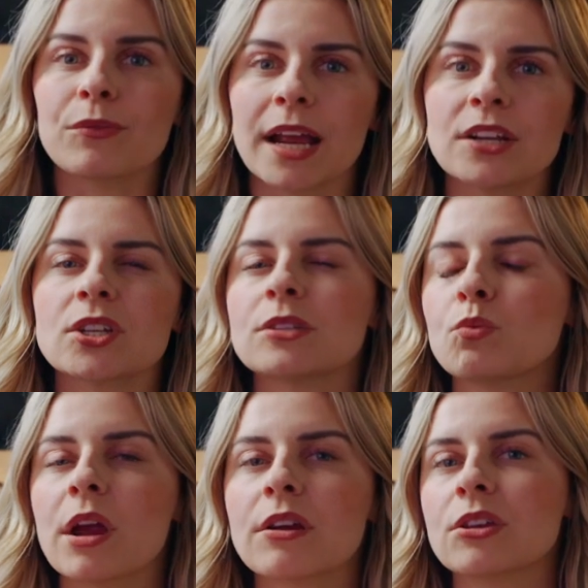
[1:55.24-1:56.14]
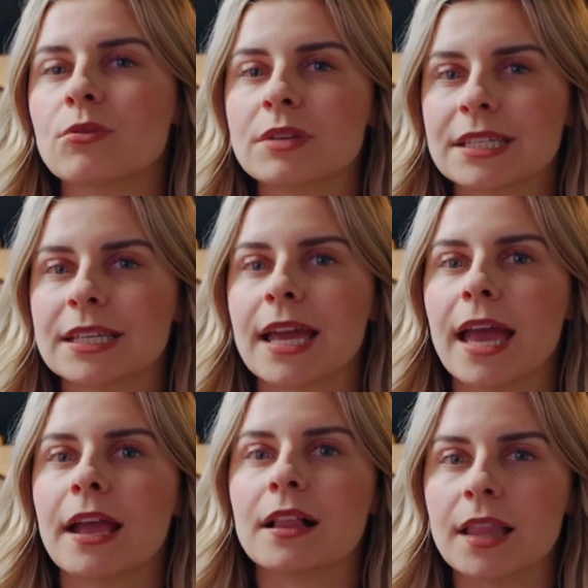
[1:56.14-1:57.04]
range is where
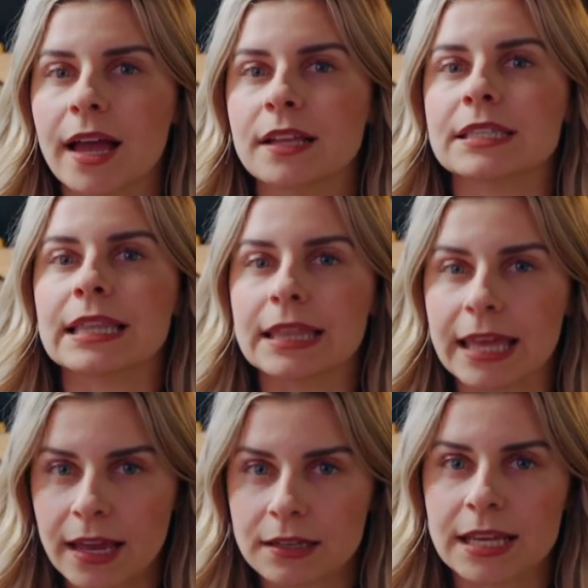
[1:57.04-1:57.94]
USDA clients land